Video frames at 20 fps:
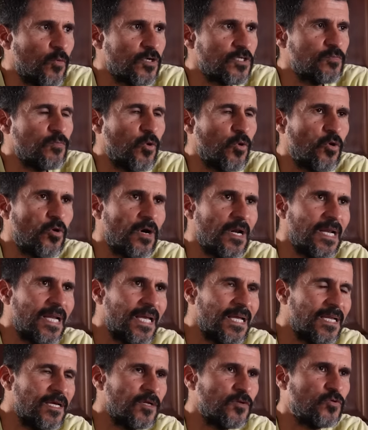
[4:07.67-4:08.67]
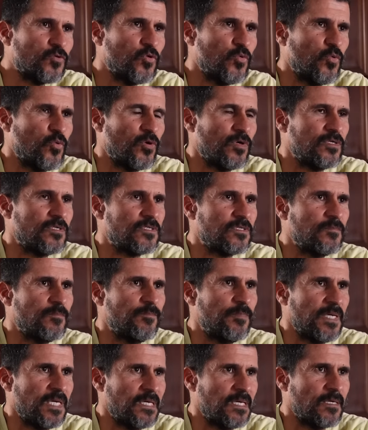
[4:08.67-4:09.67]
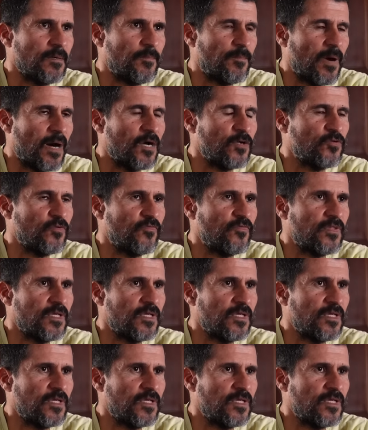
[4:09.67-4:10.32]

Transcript: was more leaning towards being a part of